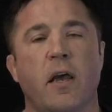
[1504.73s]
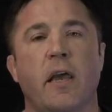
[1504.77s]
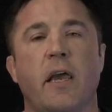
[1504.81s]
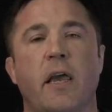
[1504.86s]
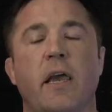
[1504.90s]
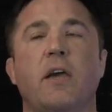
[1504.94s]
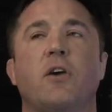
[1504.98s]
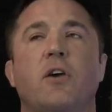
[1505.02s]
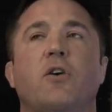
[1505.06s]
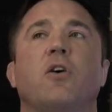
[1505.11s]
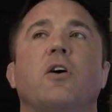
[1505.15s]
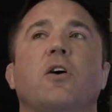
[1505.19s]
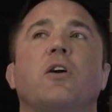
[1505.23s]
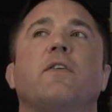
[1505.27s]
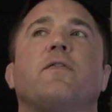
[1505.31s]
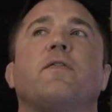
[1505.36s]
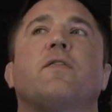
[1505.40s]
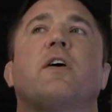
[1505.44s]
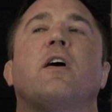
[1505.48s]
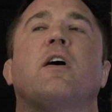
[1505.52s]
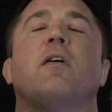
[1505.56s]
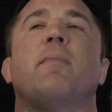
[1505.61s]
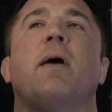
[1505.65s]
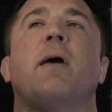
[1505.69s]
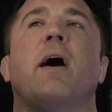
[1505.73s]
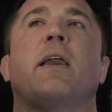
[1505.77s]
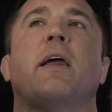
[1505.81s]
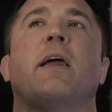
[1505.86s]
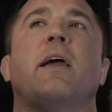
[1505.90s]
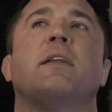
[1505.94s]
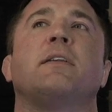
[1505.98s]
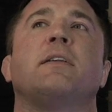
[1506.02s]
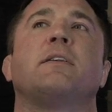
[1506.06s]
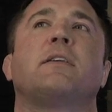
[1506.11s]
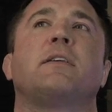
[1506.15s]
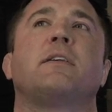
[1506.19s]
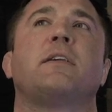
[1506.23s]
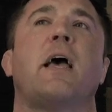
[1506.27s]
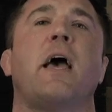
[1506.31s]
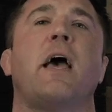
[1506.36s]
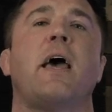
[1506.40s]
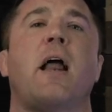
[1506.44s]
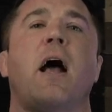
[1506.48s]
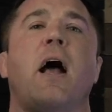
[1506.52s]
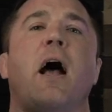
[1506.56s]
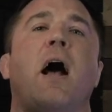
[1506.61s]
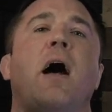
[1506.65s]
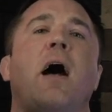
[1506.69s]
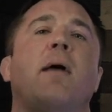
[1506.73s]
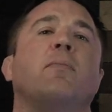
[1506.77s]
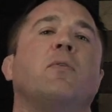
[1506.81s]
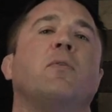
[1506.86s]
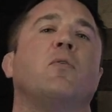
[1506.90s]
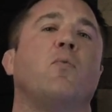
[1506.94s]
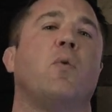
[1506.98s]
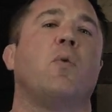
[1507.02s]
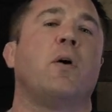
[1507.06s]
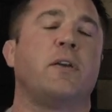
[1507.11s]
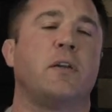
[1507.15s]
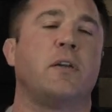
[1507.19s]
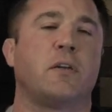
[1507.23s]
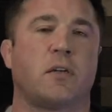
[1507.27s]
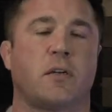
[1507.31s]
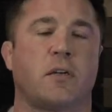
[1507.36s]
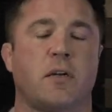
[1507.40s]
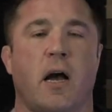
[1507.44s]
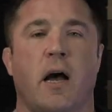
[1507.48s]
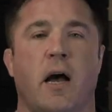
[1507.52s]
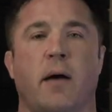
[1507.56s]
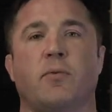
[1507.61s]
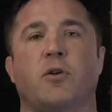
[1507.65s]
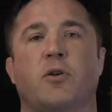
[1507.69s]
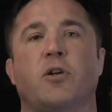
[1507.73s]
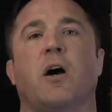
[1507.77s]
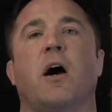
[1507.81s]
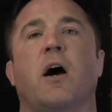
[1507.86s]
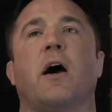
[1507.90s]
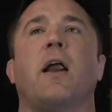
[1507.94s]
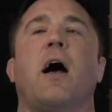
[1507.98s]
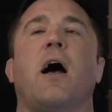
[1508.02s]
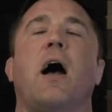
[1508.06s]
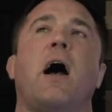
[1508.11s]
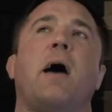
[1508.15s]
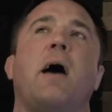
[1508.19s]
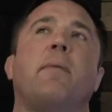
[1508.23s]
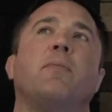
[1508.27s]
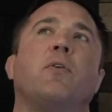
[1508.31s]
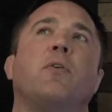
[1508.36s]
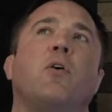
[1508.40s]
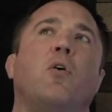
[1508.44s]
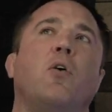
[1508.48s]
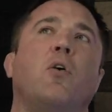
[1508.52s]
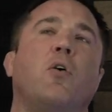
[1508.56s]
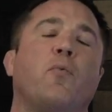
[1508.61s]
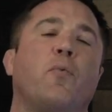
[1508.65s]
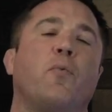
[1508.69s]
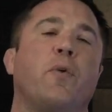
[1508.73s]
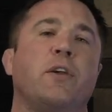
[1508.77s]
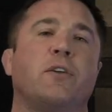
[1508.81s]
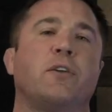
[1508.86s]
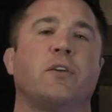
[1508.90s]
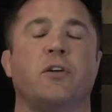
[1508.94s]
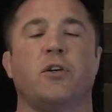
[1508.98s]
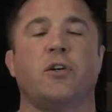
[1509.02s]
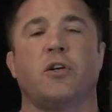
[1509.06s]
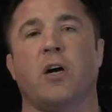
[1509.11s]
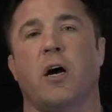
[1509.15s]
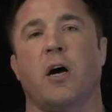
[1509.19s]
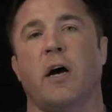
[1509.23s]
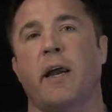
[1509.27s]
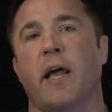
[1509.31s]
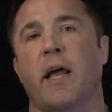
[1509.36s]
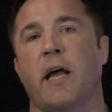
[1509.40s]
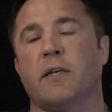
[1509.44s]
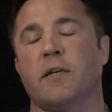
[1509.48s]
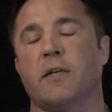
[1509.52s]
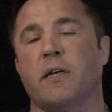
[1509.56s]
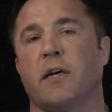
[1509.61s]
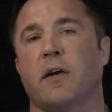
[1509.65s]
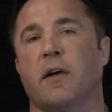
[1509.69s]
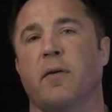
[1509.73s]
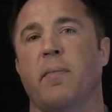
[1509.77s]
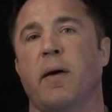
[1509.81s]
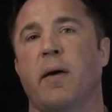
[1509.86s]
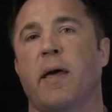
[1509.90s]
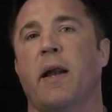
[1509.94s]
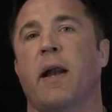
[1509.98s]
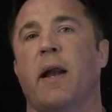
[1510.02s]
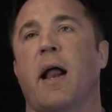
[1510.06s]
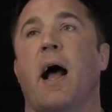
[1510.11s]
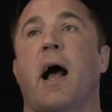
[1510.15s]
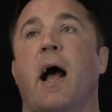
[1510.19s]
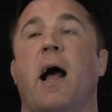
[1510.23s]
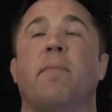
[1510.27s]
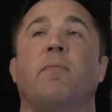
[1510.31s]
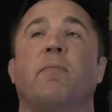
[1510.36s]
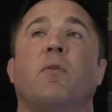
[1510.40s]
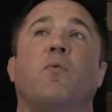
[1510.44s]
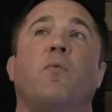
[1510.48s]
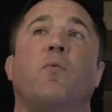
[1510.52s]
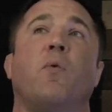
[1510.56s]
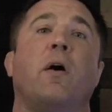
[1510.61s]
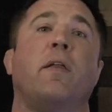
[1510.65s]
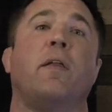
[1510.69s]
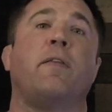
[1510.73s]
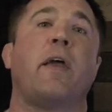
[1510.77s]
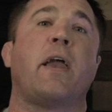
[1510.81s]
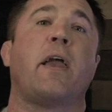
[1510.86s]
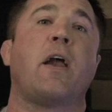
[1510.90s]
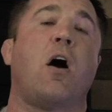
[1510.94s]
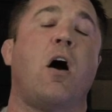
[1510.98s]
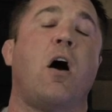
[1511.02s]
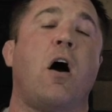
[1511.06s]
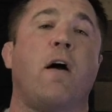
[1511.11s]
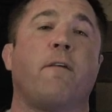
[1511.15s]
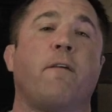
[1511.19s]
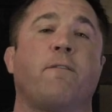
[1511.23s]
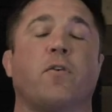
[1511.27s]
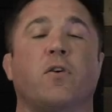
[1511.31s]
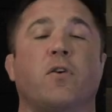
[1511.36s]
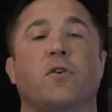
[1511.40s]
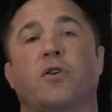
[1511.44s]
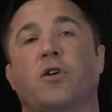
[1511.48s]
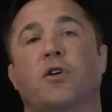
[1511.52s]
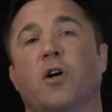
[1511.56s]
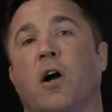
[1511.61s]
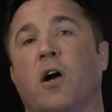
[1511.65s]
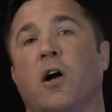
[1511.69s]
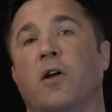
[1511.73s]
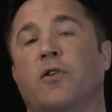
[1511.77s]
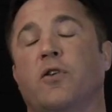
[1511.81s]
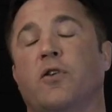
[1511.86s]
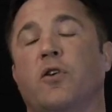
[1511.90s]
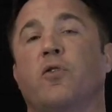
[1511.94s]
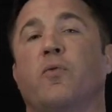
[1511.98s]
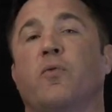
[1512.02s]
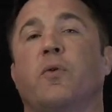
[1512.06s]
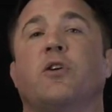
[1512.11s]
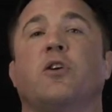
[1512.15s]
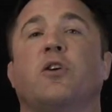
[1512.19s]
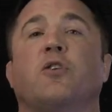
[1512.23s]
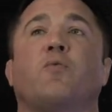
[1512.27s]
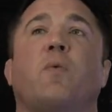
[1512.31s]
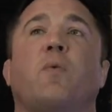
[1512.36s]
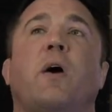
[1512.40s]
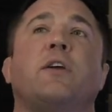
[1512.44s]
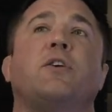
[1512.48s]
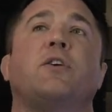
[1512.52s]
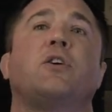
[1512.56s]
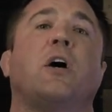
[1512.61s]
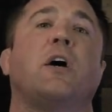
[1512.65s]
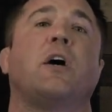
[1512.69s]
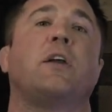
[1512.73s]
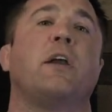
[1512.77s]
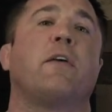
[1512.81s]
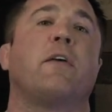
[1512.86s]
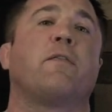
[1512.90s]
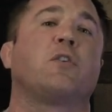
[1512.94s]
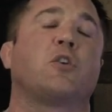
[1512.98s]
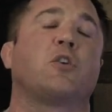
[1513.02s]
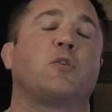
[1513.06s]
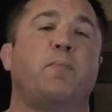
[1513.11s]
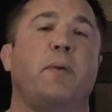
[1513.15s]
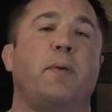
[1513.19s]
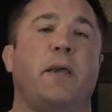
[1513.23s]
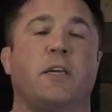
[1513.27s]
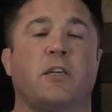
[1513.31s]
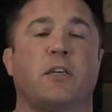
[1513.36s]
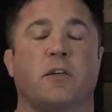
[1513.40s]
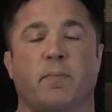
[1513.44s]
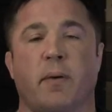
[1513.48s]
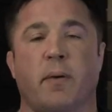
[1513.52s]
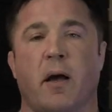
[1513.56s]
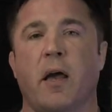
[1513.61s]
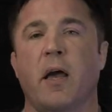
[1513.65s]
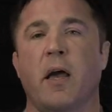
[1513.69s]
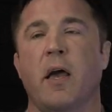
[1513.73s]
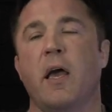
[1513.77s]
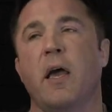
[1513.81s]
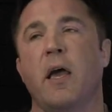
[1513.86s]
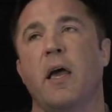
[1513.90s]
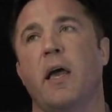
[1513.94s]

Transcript: He could have come out and said, I'm the one to stop John. I'm the whole reason John hasn't committed. I'm the one they offered John to, which is why John never speaks about.